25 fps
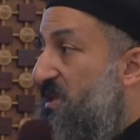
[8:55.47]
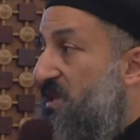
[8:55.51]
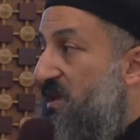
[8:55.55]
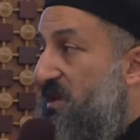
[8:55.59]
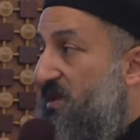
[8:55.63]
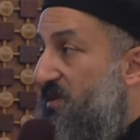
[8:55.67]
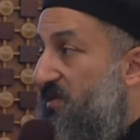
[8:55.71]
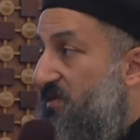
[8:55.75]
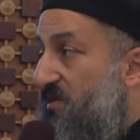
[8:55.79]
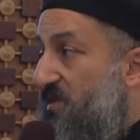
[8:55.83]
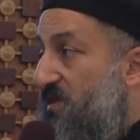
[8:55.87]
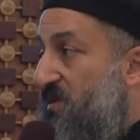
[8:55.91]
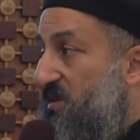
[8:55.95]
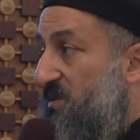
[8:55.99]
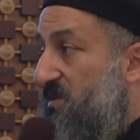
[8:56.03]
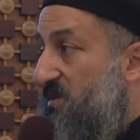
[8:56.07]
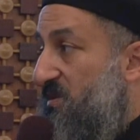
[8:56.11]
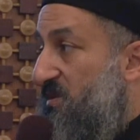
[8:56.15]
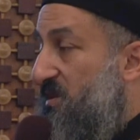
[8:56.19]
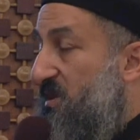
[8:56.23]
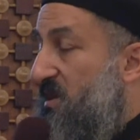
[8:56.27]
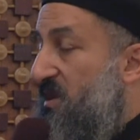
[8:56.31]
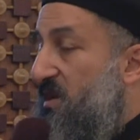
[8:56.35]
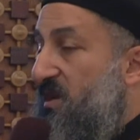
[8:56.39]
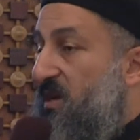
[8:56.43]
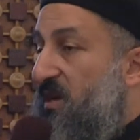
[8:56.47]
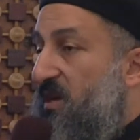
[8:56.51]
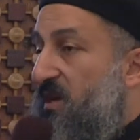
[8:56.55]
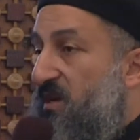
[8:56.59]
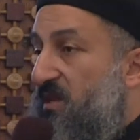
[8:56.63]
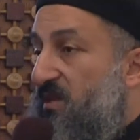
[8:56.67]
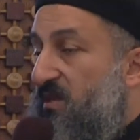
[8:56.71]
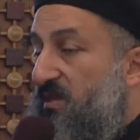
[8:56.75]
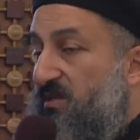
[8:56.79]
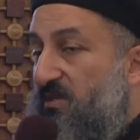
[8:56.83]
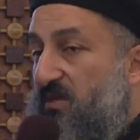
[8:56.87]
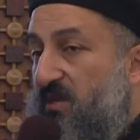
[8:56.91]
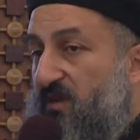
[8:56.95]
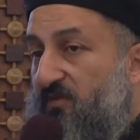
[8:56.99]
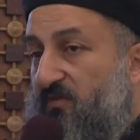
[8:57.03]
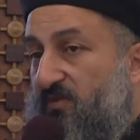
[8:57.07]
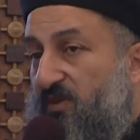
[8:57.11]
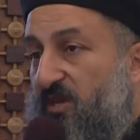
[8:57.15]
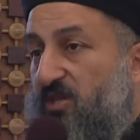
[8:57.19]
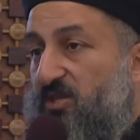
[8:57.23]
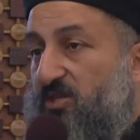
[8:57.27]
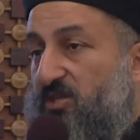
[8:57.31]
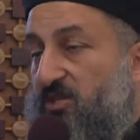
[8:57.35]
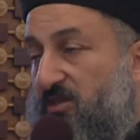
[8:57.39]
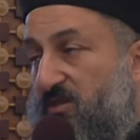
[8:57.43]
deliverance and the
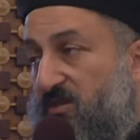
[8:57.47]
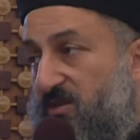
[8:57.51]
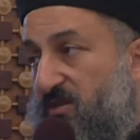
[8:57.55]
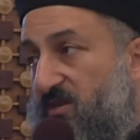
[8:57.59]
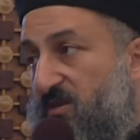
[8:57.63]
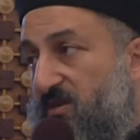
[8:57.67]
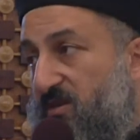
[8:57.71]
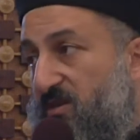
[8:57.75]
salvation.